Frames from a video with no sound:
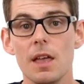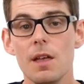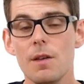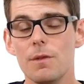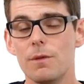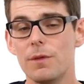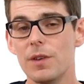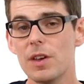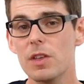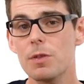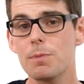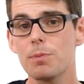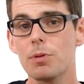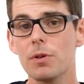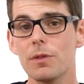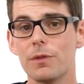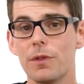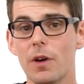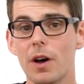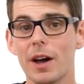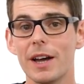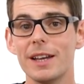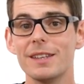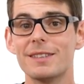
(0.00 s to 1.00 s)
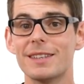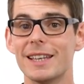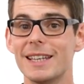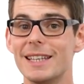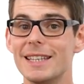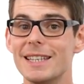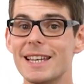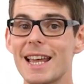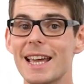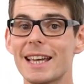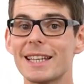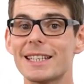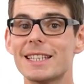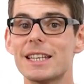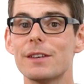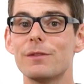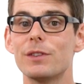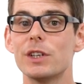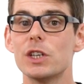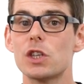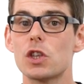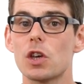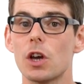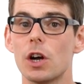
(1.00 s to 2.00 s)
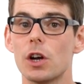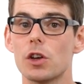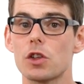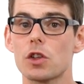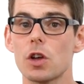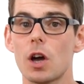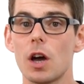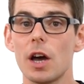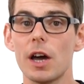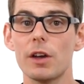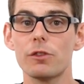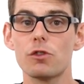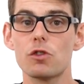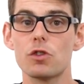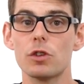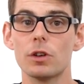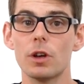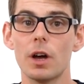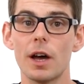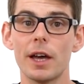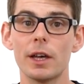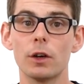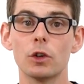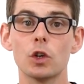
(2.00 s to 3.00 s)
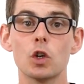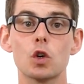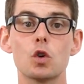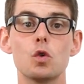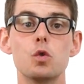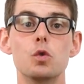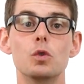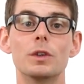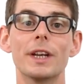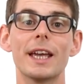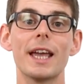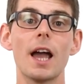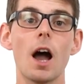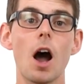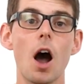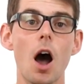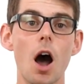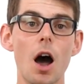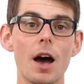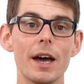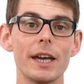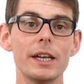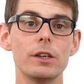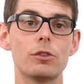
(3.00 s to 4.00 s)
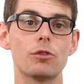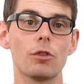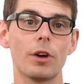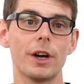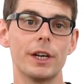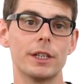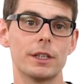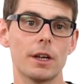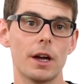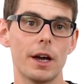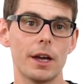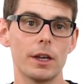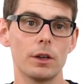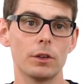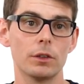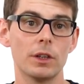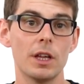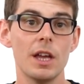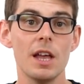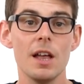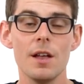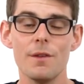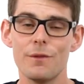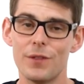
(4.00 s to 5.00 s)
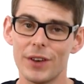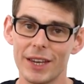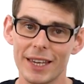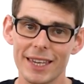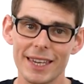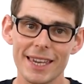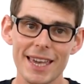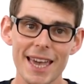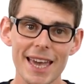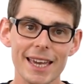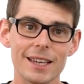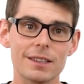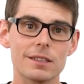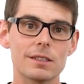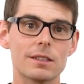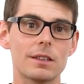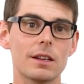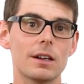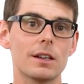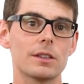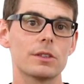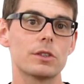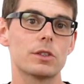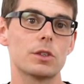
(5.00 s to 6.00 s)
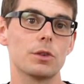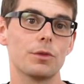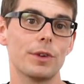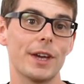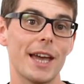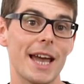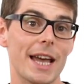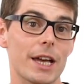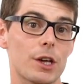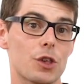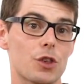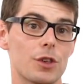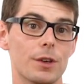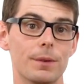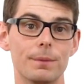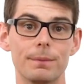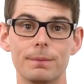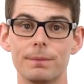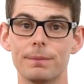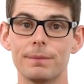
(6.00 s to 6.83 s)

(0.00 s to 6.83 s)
This provides a negatively charged hydrogen ion called a hydride ion that kickstarts the reaction.